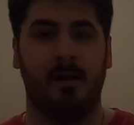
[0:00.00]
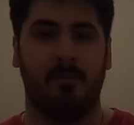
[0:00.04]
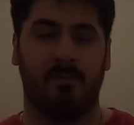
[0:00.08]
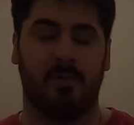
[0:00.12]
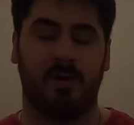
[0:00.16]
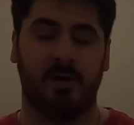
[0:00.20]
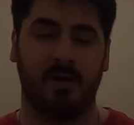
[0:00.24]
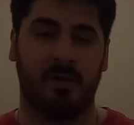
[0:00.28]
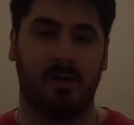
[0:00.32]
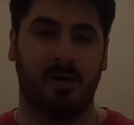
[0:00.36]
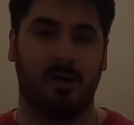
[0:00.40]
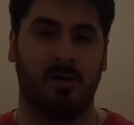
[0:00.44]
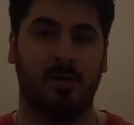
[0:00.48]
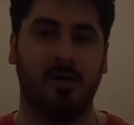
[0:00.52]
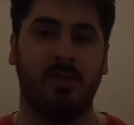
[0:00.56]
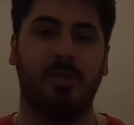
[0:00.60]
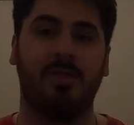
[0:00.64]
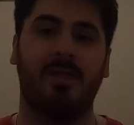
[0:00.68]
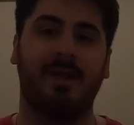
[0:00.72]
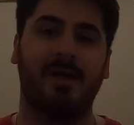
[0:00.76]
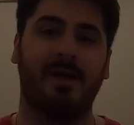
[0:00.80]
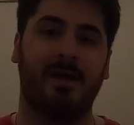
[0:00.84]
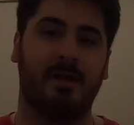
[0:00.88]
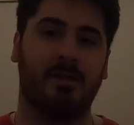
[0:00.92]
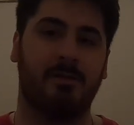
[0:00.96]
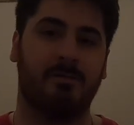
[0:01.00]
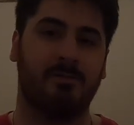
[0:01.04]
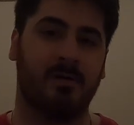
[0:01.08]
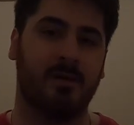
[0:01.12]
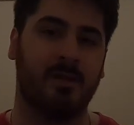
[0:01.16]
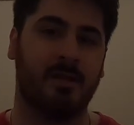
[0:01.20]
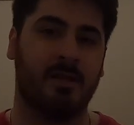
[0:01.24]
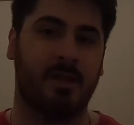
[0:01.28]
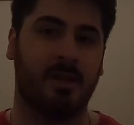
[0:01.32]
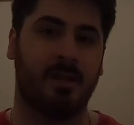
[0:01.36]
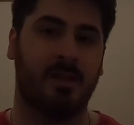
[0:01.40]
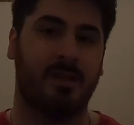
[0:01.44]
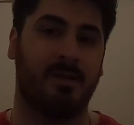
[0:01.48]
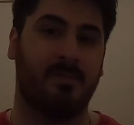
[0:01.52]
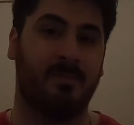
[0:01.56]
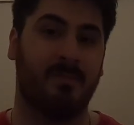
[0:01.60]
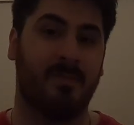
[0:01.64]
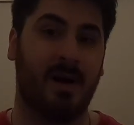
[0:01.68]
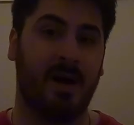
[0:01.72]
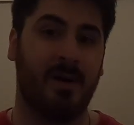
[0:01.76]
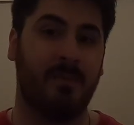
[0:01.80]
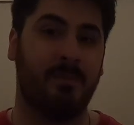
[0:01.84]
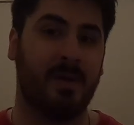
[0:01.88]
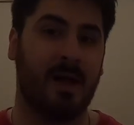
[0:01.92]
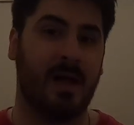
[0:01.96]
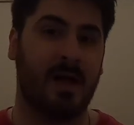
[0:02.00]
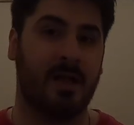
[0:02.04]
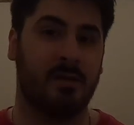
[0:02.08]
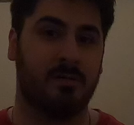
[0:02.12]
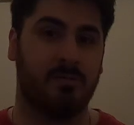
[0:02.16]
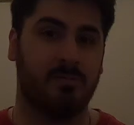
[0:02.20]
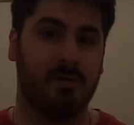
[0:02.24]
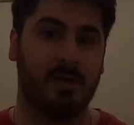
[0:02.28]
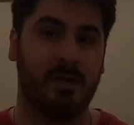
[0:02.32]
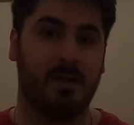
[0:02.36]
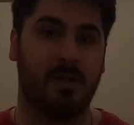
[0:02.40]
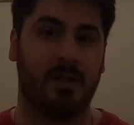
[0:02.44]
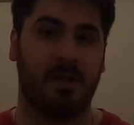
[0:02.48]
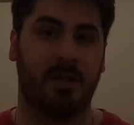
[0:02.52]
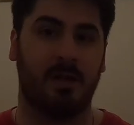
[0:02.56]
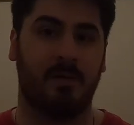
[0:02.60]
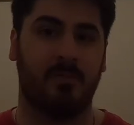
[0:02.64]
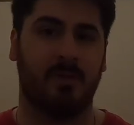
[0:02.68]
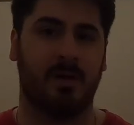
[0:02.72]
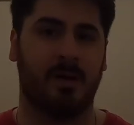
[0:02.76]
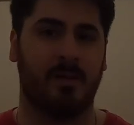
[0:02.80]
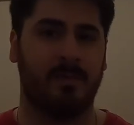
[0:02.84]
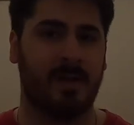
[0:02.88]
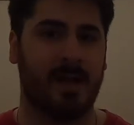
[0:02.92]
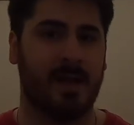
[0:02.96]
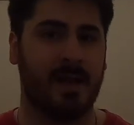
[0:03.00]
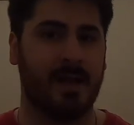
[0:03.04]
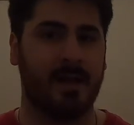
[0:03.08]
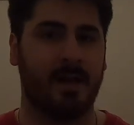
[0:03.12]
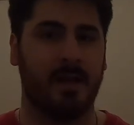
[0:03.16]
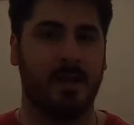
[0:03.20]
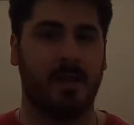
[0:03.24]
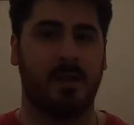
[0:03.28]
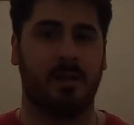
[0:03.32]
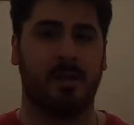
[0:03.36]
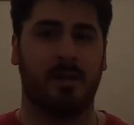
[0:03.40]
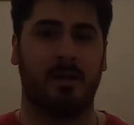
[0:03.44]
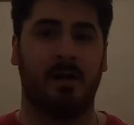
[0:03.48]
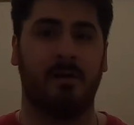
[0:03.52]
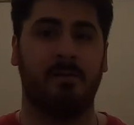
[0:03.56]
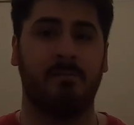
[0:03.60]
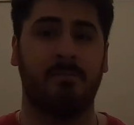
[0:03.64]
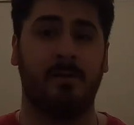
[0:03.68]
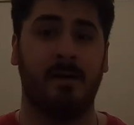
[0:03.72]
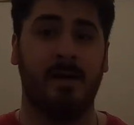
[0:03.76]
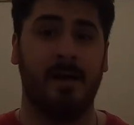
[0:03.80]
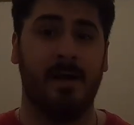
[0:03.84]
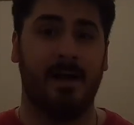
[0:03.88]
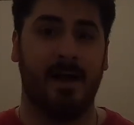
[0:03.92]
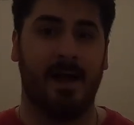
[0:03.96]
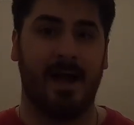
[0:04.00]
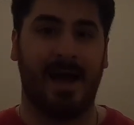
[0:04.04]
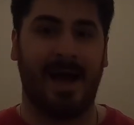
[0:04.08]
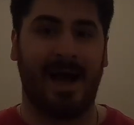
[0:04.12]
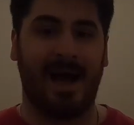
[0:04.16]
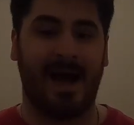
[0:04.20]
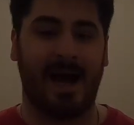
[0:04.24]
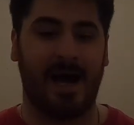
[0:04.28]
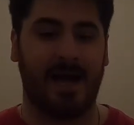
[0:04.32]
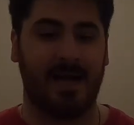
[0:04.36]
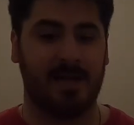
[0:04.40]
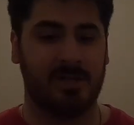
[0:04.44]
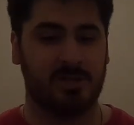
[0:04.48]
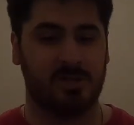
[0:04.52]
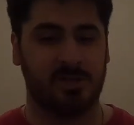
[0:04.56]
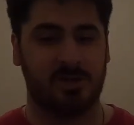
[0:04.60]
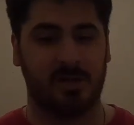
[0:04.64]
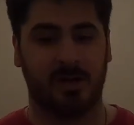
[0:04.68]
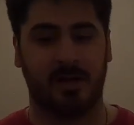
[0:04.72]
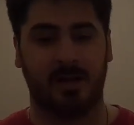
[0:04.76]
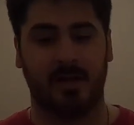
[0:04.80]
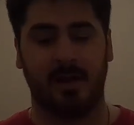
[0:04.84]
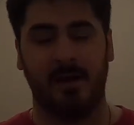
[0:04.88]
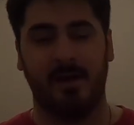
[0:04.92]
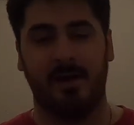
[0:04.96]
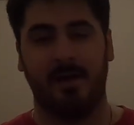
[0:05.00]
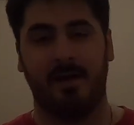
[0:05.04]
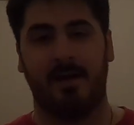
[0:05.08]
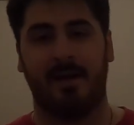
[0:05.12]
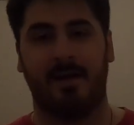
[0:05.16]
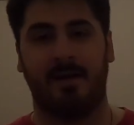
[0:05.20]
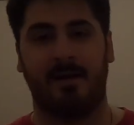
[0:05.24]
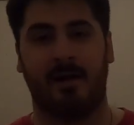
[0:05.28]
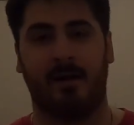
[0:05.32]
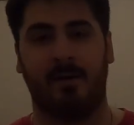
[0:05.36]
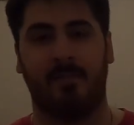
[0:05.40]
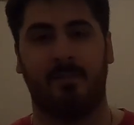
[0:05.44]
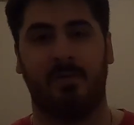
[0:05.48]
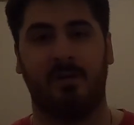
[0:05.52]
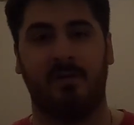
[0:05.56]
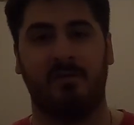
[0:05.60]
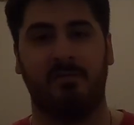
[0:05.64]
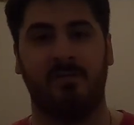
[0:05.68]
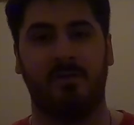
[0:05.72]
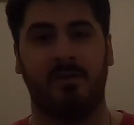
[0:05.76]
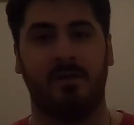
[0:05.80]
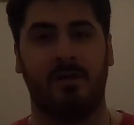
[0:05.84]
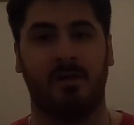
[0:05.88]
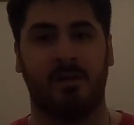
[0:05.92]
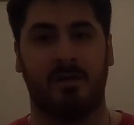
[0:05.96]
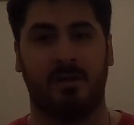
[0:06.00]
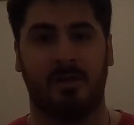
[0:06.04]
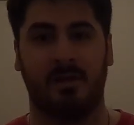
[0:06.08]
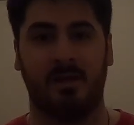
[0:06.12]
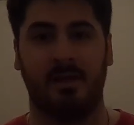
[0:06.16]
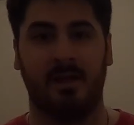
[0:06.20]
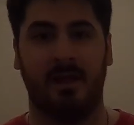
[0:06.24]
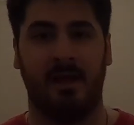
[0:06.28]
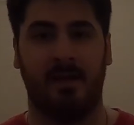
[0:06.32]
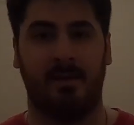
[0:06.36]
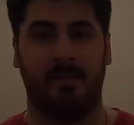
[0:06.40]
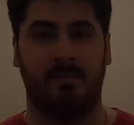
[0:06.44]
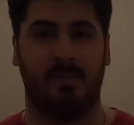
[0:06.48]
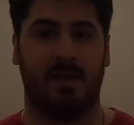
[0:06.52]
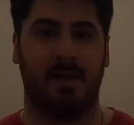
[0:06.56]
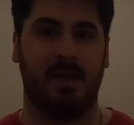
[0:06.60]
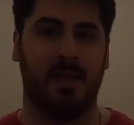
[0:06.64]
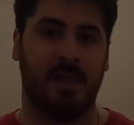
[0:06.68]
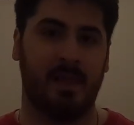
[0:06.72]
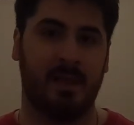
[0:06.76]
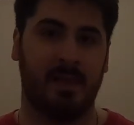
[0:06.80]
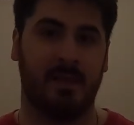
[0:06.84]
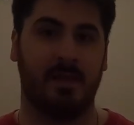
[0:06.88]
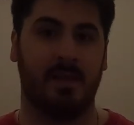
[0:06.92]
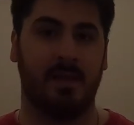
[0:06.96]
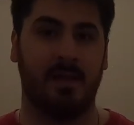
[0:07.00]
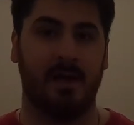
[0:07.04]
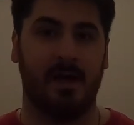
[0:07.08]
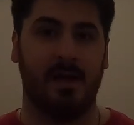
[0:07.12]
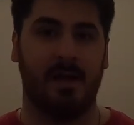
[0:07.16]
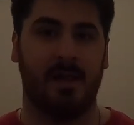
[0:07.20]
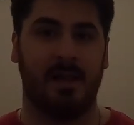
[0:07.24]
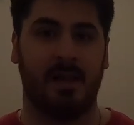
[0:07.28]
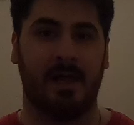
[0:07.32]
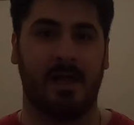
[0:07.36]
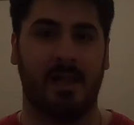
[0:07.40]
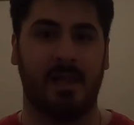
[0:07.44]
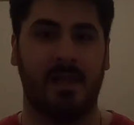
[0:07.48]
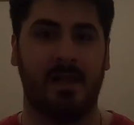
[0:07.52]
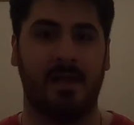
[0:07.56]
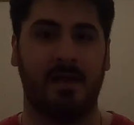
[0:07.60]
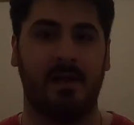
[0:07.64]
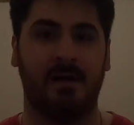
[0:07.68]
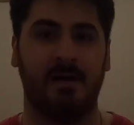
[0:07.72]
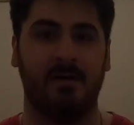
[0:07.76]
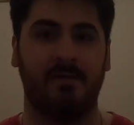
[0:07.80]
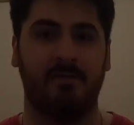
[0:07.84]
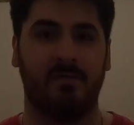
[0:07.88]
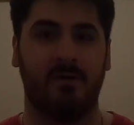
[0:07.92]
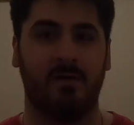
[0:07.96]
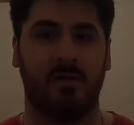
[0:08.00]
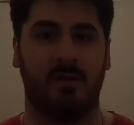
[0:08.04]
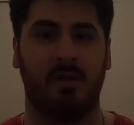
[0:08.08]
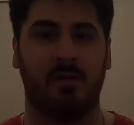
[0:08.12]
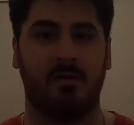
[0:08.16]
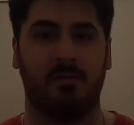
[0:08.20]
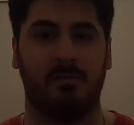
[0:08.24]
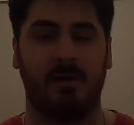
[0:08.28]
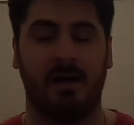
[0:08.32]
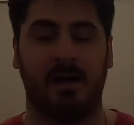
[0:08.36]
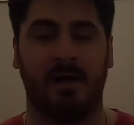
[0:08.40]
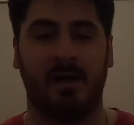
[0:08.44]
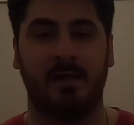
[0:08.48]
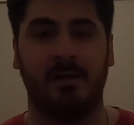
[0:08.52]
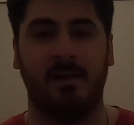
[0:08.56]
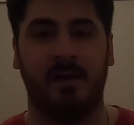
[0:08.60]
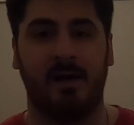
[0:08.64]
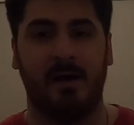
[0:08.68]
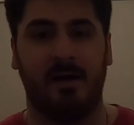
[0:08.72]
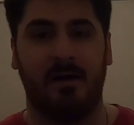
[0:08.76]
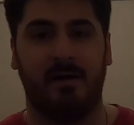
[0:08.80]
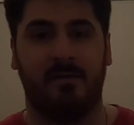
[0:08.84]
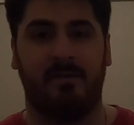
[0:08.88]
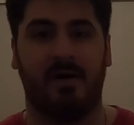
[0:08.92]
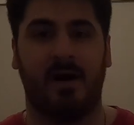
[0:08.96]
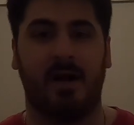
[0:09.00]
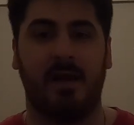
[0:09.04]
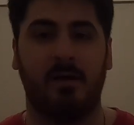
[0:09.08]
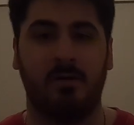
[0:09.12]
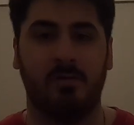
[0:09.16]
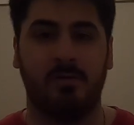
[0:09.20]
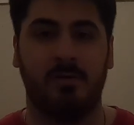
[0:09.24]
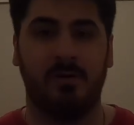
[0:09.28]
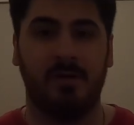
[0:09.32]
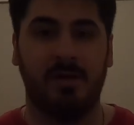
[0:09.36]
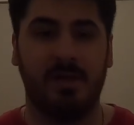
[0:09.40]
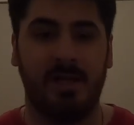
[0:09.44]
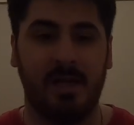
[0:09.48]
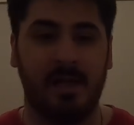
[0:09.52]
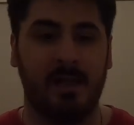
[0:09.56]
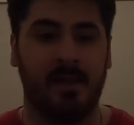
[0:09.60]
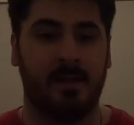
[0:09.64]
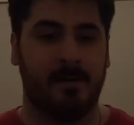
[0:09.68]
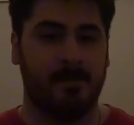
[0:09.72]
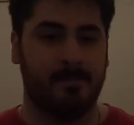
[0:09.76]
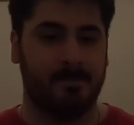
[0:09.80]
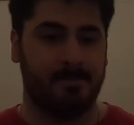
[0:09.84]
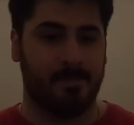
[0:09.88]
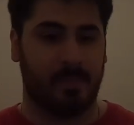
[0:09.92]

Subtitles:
But it's a good thing as well, since Mbappe has really stepped up, getting himself a hat trick in our previous game in La Liga versus Real Valladolid.